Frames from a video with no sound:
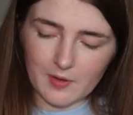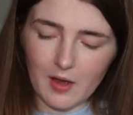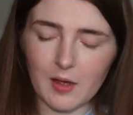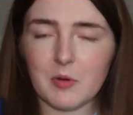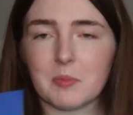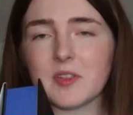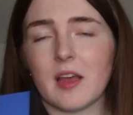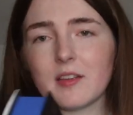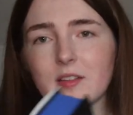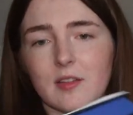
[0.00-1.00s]
I'm
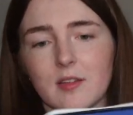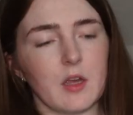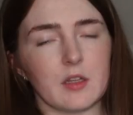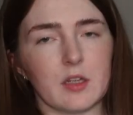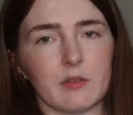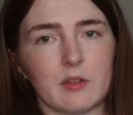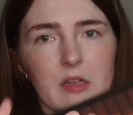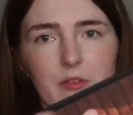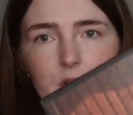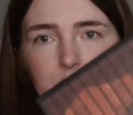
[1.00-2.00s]
obsessed. And then
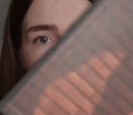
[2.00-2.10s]
you've got